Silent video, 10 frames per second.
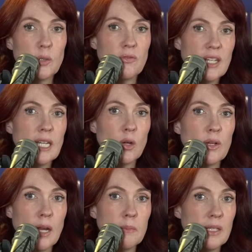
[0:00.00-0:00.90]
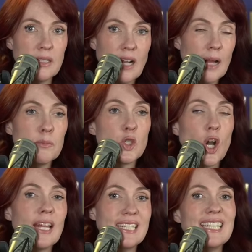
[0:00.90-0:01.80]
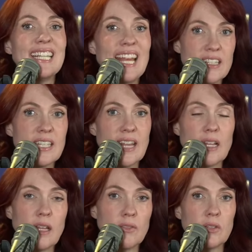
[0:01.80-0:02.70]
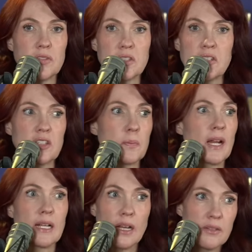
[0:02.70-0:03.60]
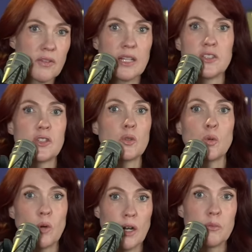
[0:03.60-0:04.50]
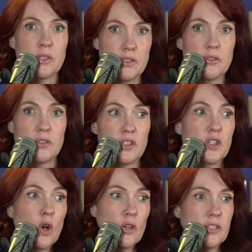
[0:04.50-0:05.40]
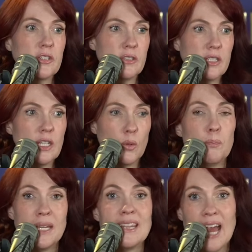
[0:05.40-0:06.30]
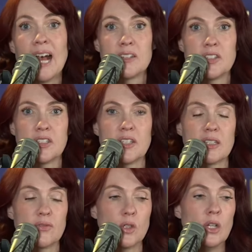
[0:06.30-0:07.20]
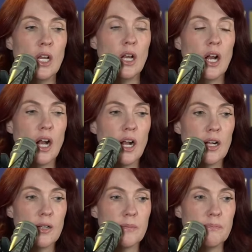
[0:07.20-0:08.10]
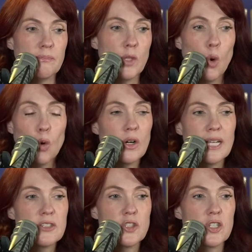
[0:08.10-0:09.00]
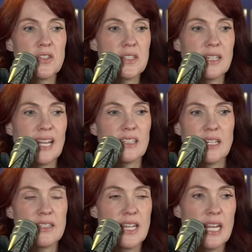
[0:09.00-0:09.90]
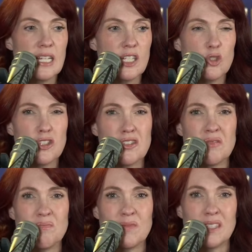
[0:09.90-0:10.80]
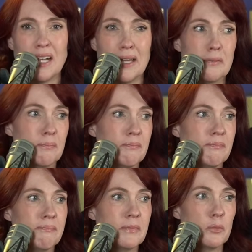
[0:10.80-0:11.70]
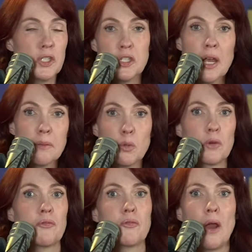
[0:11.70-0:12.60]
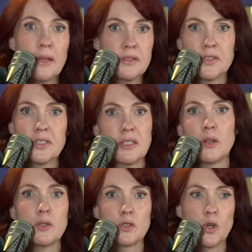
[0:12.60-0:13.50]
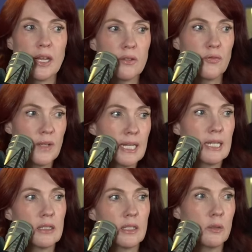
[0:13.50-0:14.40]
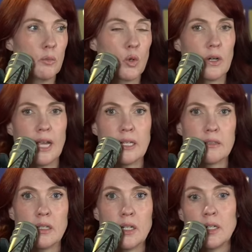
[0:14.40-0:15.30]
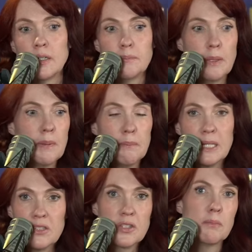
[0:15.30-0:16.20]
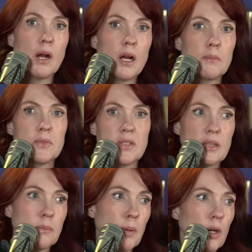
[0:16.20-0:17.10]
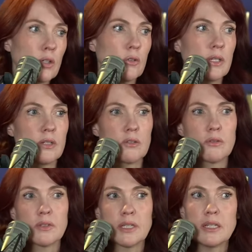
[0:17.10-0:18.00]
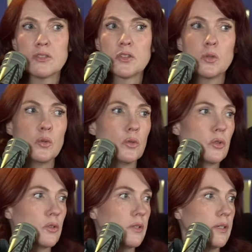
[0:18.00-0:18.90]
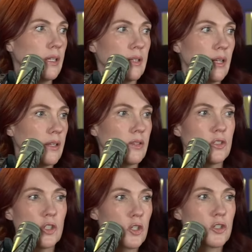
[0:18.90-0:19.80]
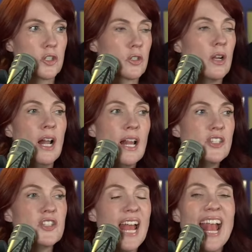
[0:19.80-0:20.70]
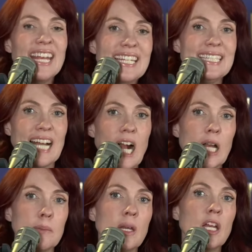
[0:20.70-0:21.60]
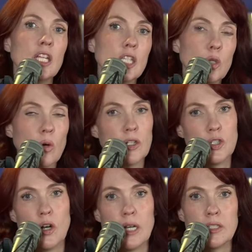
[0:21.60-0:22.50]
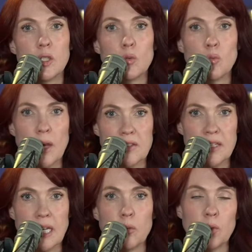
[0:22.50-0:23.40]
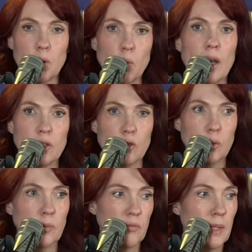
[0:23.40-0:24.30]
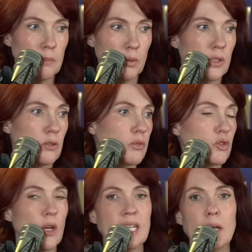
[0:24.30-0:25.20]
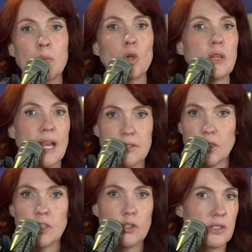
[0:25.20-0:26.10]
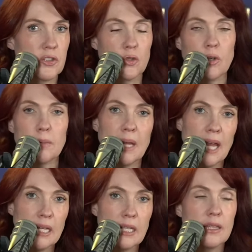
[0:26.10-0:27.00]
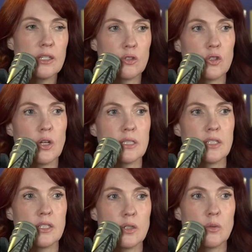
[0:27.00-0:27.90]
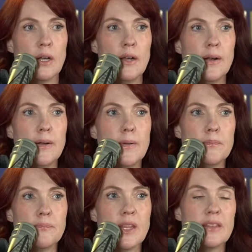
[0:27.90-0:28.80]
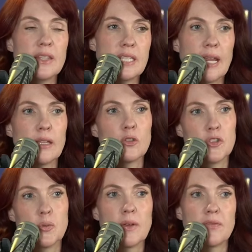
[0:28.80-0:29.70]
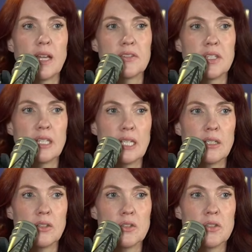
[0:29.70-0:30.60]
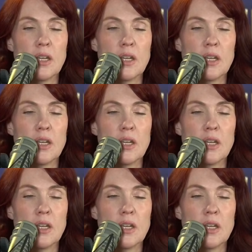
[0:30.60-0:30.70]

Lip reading: video and I'm trying to get to that level of success, but I just don't know where I would start to, you know, be that successful. Or it's just like, let's say you just kind of wish you had more friends, you know, you're trying to fit in a little more at maybe meet some moms at the park or at your kid's school or at the church, or just any time you are trying to resonate with a wider group of people, you're trying to get more likes on your Instagram, anything you're trying to do, the Taylor Swift lesson is